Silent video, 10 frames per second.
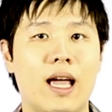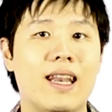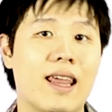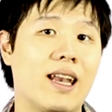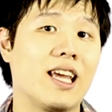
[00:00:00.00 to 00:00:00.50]

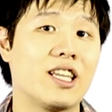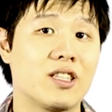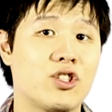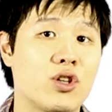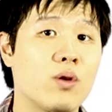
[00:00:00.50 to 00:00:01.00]
and then
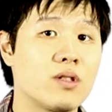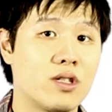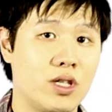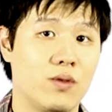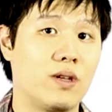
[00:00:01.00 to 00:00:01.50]
it shows
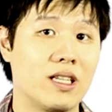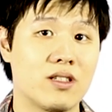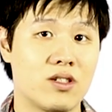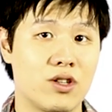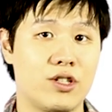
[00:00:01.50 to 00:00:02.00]
it to you in
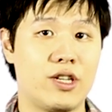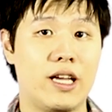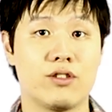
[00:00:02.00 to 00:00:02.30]
its search